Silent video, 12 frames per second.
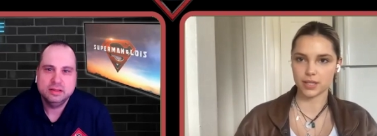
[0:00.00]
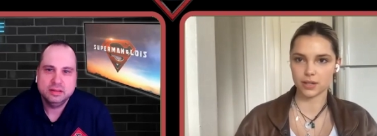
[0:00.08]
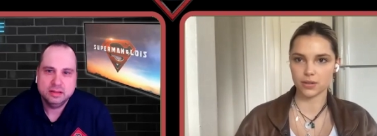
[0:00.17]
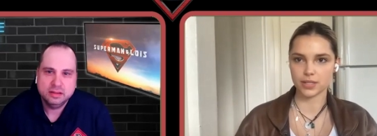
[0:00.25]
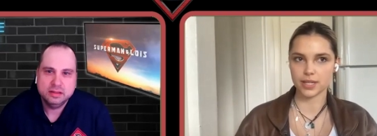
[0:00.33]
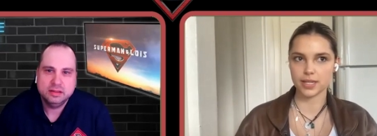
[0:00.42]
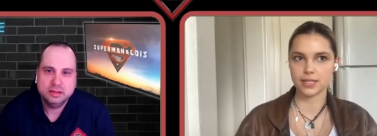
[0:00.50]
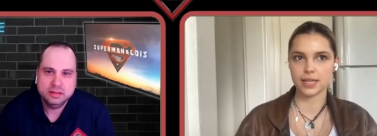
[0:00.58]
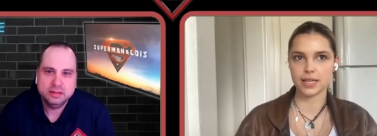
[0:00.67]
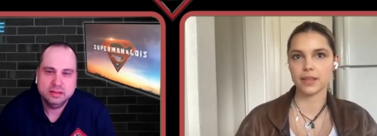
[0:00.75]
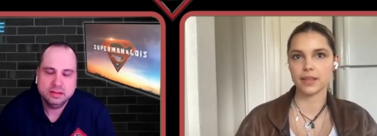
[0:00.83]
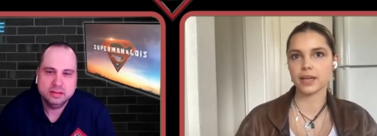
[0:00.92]
Speaker 1: Sarah Cortez.
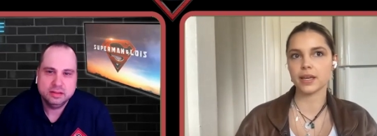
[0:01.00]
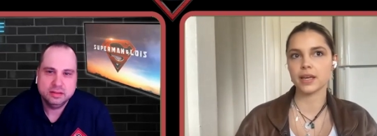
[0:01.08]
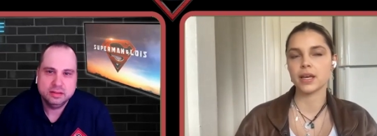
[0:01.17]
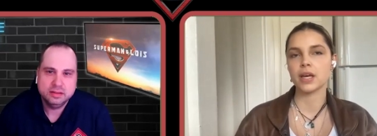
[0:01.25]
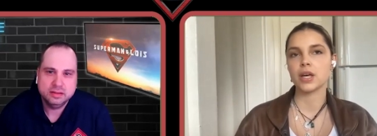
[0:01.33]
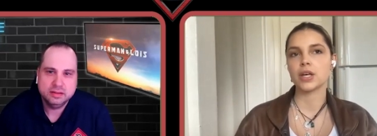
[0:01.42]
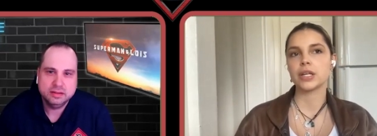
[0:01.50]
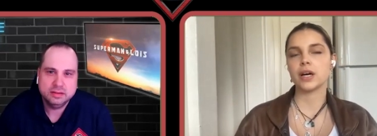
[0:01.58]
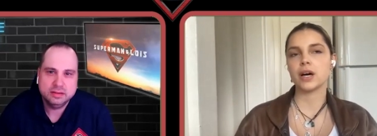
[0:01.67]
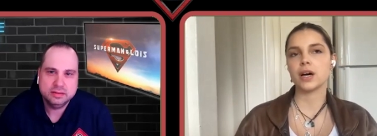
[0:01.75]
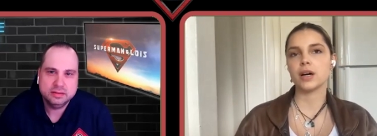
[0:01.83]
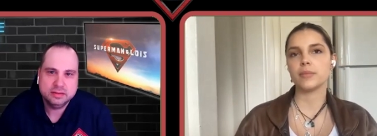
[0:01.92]
I think
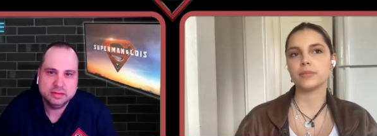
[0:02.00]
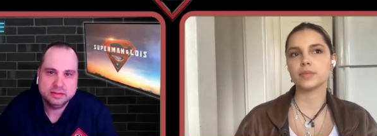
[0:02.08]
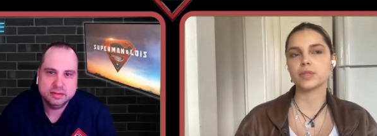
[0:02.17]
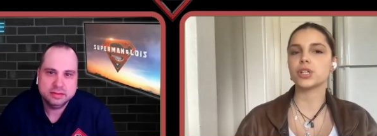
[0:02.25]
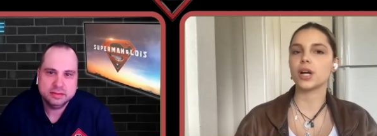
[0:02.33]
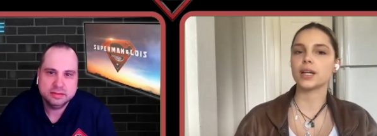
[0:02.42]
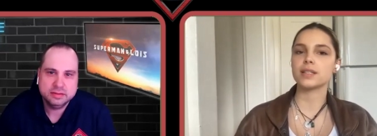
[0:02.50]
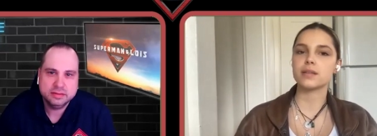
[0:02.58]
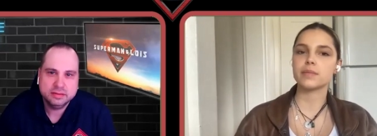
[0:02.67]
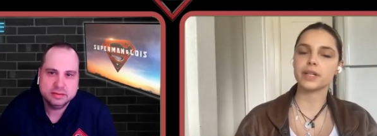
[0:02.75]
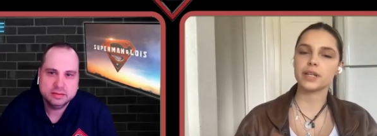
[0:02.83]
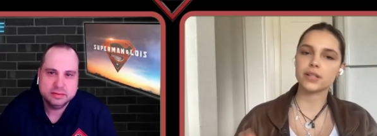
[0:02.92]
um, trying
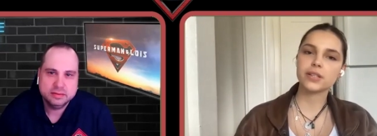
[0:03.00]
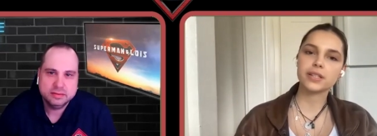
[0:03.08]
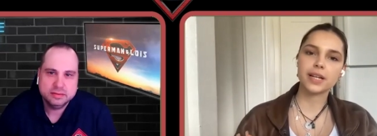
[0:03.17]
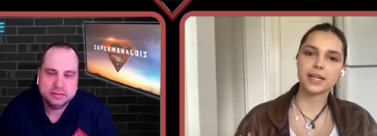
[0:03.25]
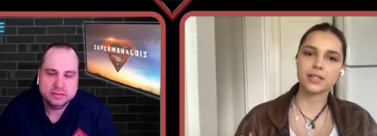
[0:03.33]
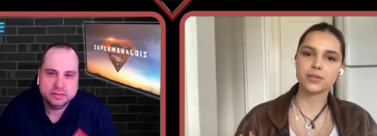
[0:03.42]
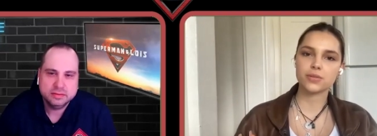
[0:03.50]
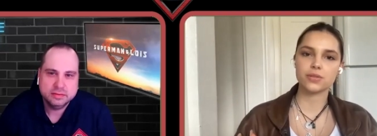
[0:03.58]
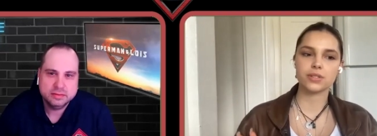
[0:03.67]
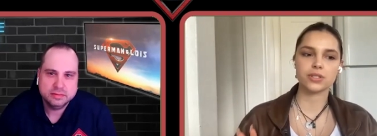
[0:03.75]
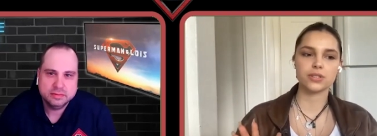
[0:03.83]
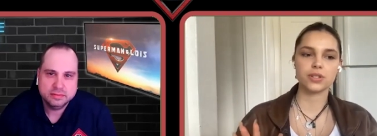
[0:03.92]
something other than high
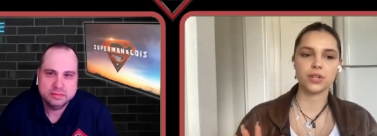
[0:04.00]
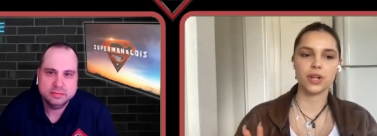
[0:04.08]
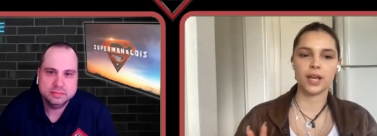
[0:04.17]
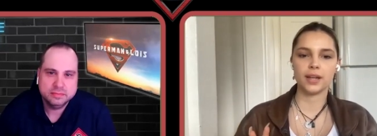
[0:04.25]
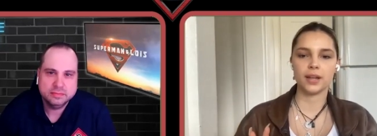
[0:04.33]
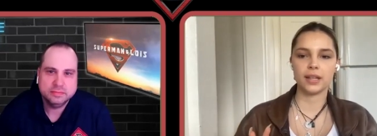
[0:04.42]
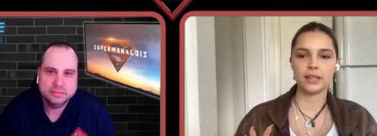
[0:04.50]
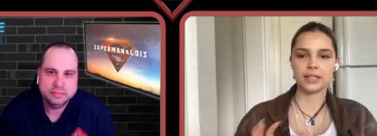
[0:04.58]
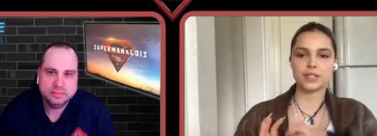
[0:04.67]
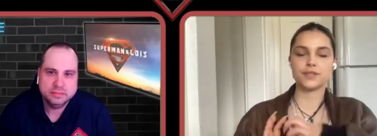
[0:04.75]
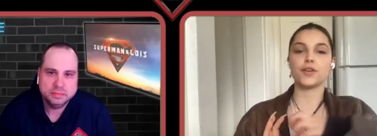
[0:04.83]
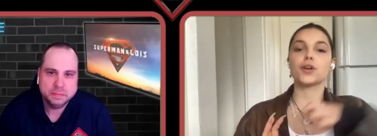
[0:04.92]
school and, and and
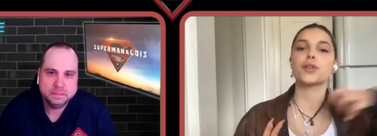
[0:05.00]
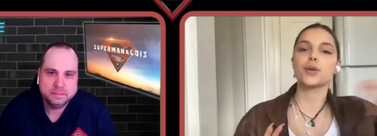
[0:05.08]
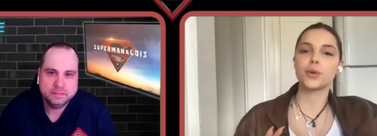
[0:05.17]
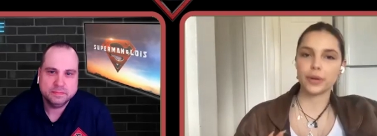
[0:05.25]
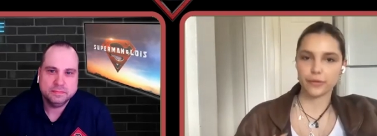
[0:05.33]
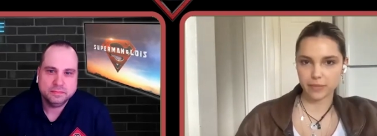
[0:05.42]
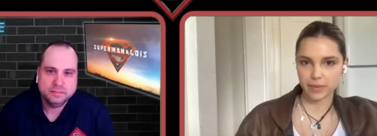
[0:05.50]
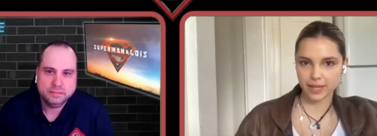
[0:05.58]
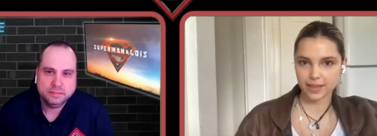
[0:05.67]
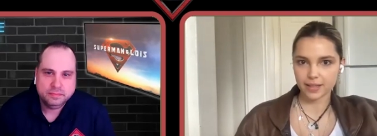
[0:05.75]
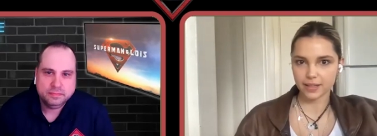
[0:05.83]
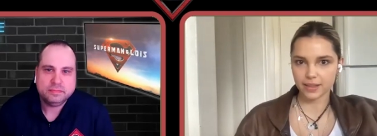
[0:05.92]
that's further away from me
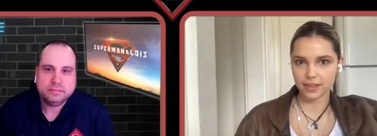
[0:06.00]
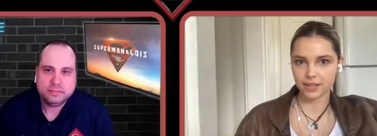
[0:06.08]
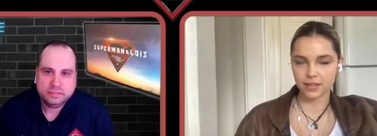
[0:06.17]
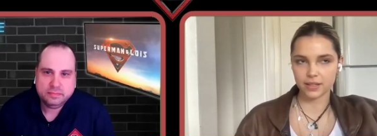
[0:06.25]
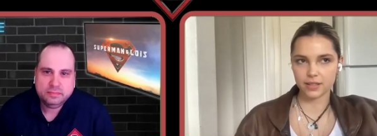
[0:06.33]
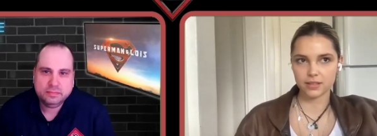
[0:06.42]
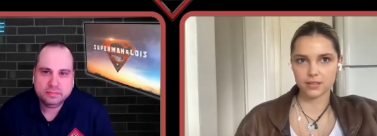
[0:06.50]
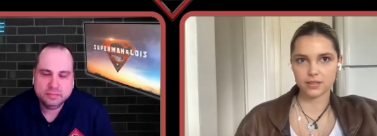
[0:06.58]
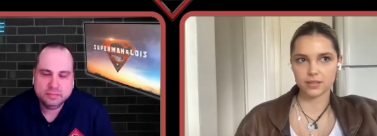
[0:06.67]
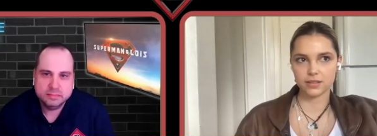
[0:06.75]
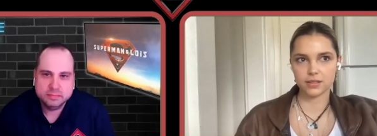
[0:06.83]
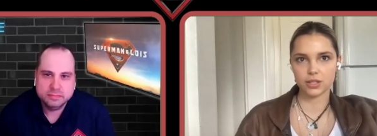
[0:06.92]
i think the
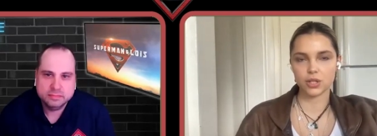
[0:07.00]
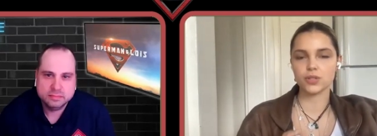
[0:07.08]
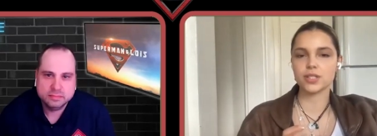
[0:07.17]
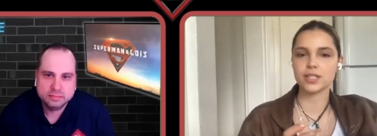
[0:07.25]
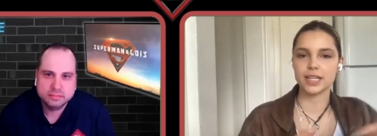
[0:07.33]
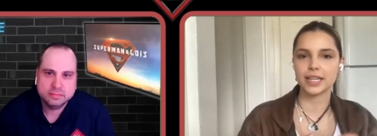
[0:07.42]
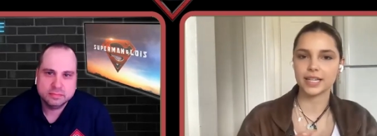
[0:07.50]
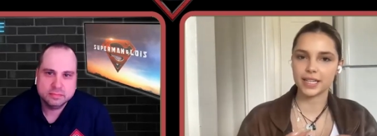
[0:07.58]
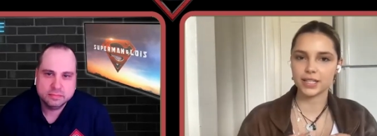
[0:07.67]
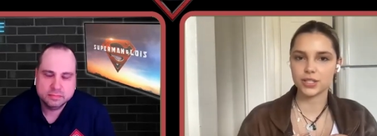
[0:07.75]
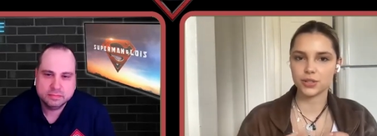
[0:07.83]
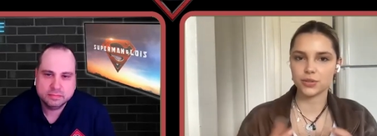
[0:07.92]
closest i can
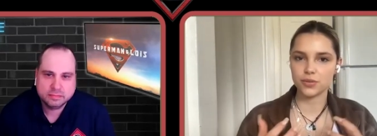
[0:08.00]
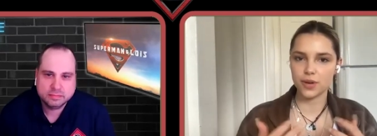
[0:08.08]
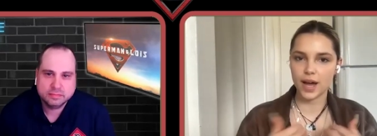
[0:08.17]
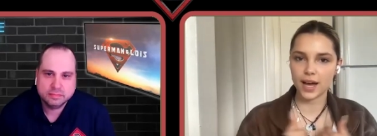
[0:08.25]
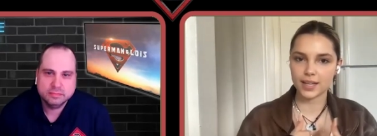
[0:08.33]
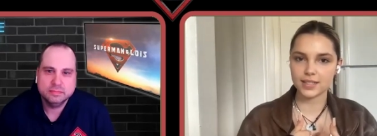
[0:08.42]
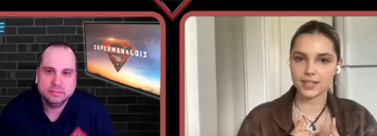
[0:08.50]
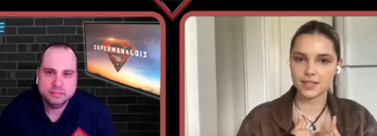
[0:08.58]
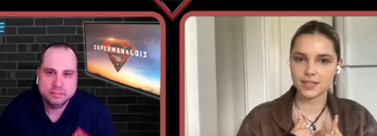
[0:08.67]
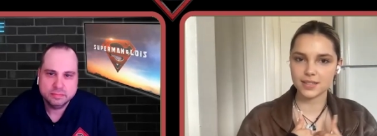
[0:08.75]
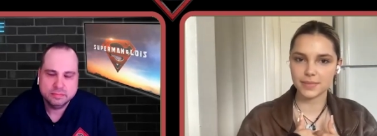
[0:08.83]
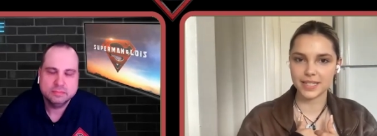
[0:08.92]
get to as
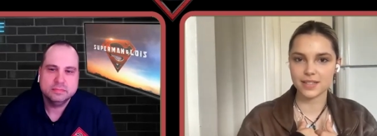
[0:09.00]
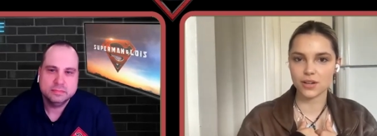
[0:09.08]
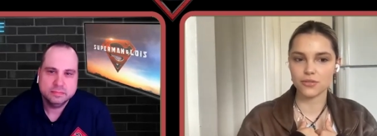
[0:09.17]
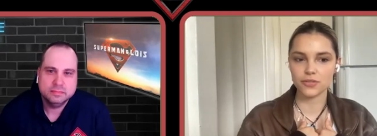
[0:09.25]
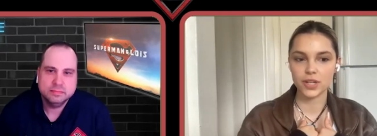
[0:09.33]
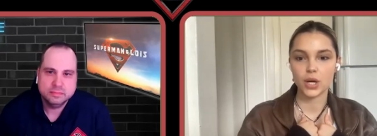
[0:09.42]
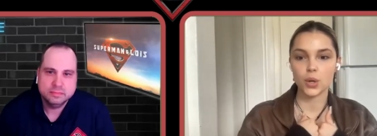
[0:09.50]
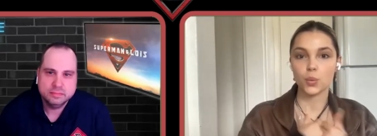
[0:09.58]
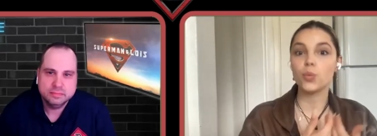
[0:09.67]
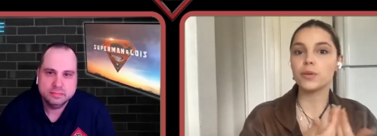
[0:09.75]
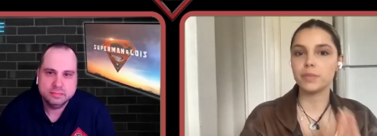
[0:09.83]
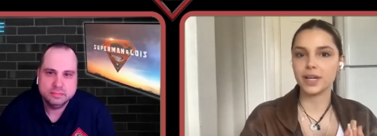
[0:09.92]
myself
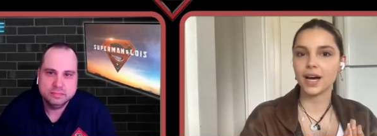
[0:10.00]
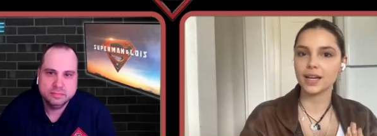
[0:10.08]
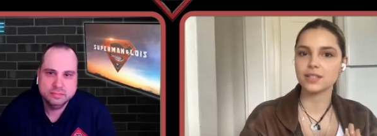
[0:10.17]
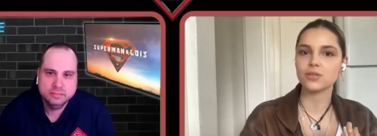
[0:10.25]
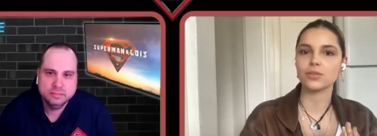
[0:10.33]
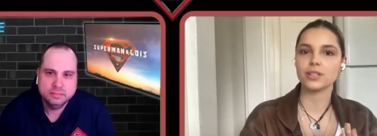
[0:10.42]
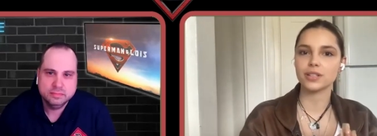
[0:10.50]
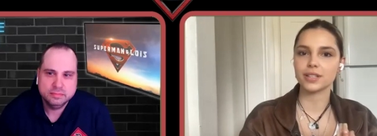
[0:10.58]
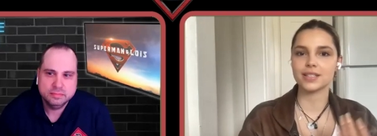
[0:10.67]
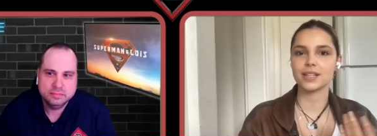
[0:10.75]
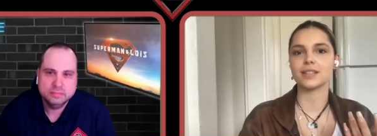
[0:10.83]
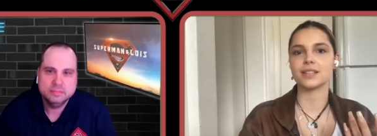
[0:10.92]
would be a high schooler
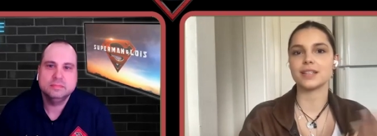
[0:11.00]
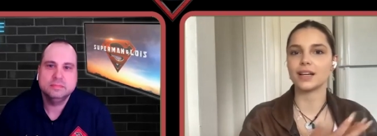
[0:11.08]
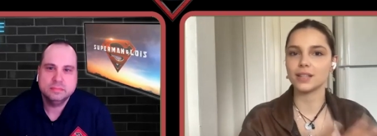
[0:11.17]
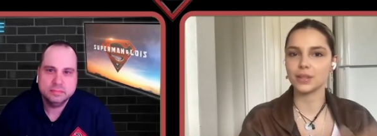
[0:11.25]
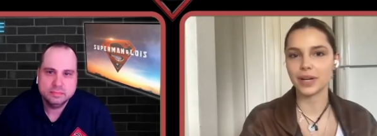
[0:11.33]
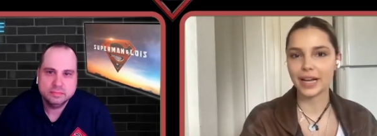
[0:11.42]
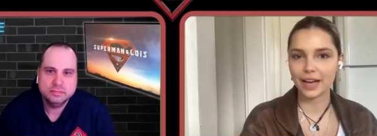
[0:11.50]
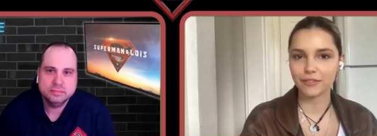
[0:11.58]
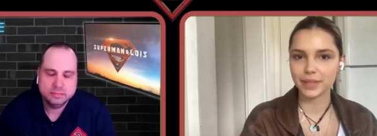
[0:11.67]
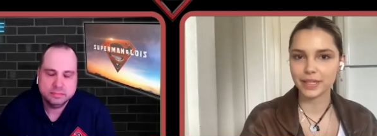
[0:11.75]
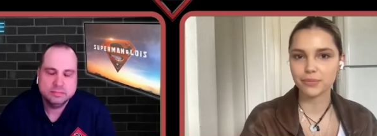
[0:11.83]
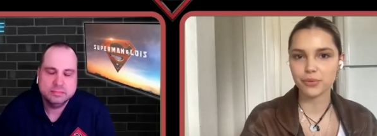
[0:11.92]
because that's exactly what i
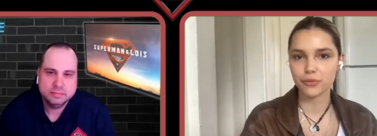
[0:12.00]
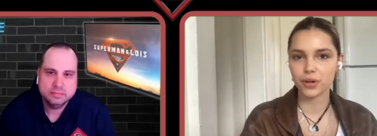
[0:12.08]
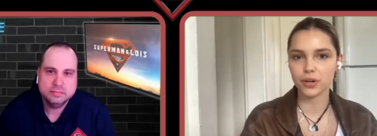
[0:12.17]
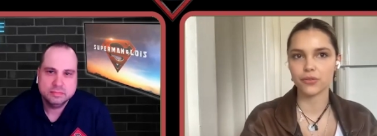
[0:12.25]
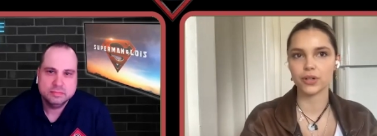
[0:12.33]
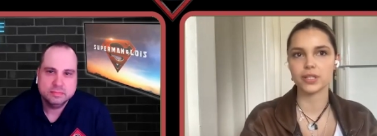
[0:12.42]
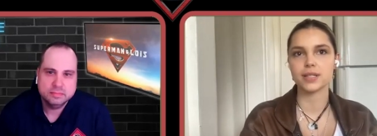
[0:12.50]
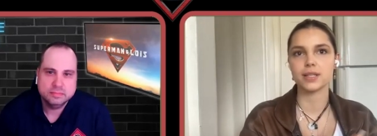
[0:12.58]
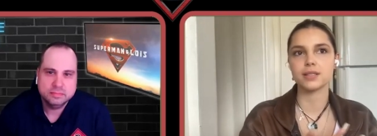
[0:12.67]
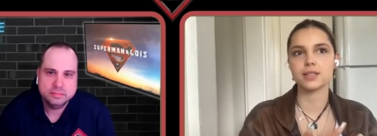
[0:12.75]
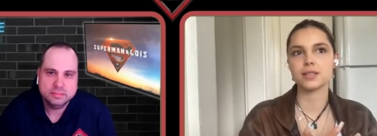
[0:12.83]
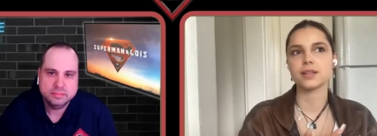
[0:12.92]
have played before
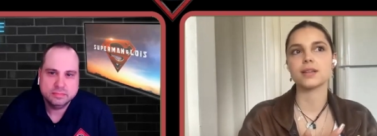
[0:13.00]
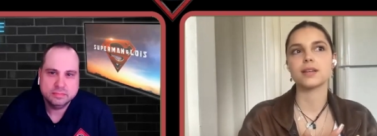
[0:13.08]
versus